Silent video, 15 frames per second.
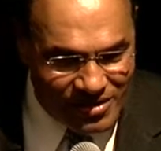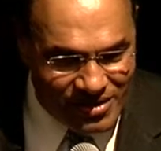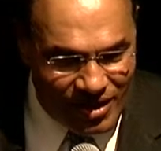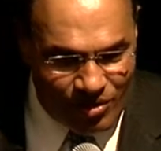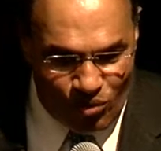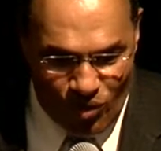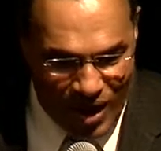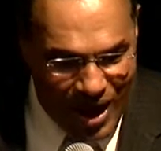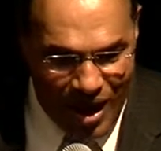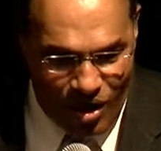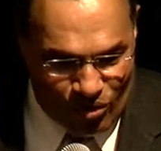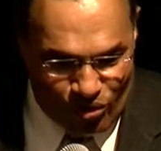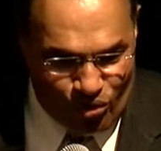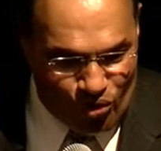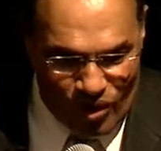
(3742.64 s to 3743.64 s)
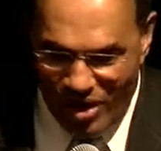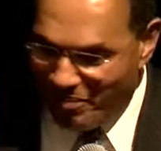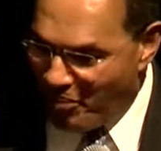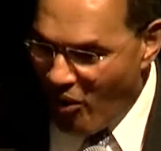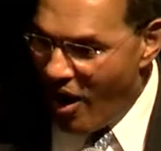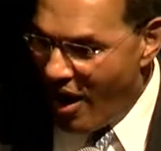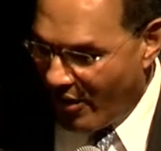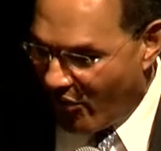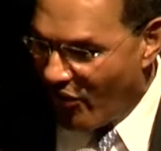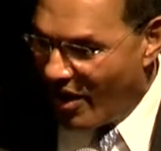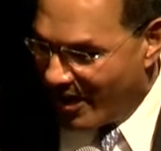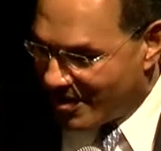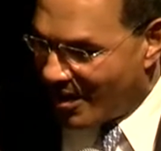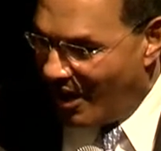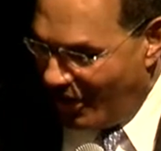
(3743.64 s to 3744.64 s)
Said, wow, great
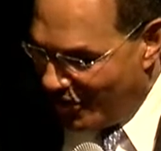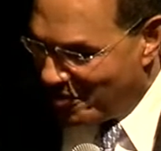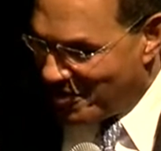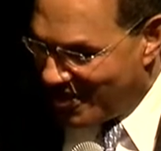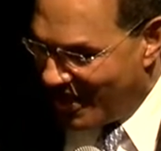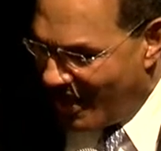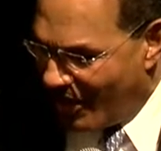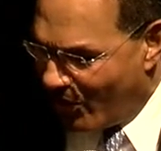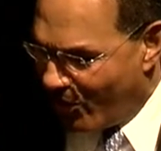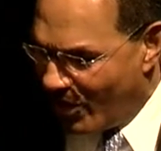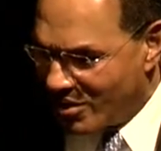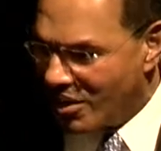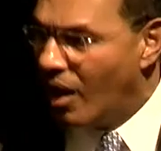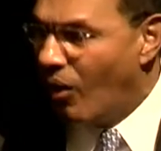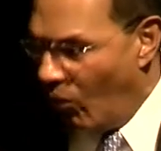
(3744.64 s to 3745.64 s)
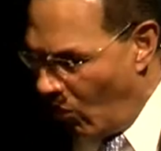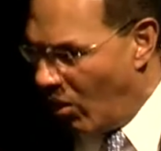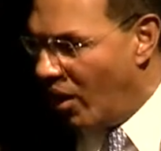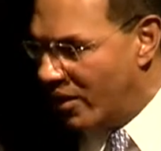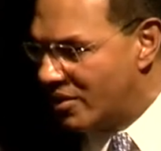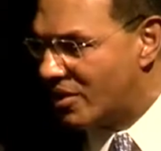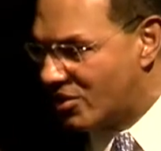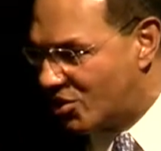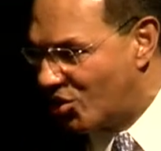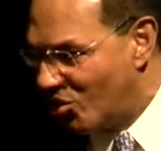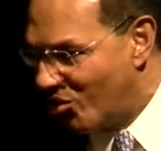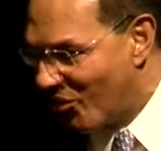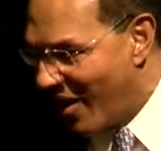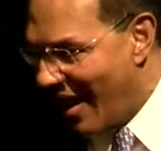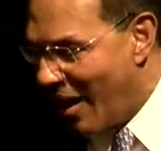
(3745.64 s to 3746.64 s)
progress, 100% increase one to
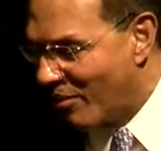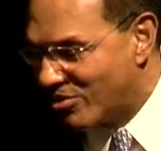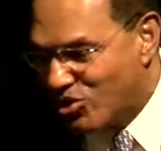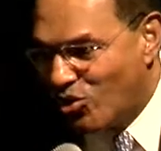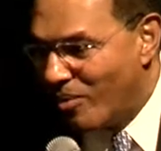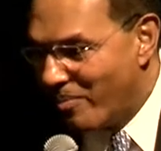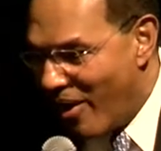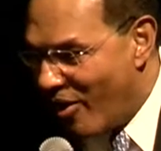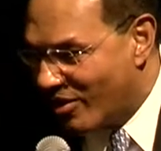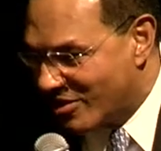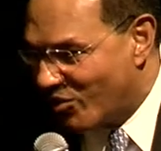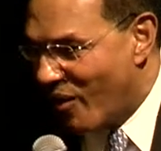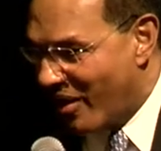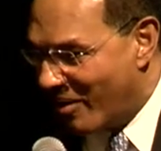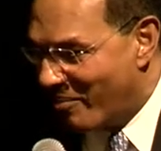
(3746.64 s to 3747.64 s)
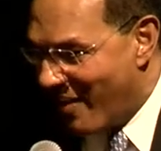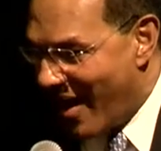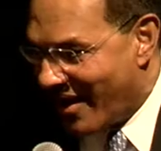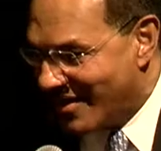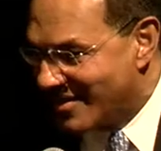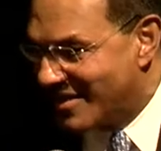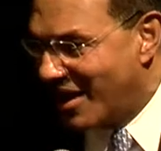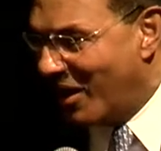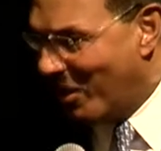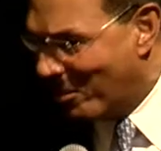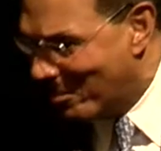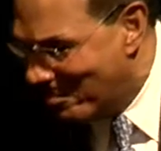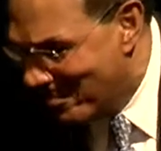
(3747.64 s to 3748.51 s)
two, right? I was too embarrassed to write them back and tell them.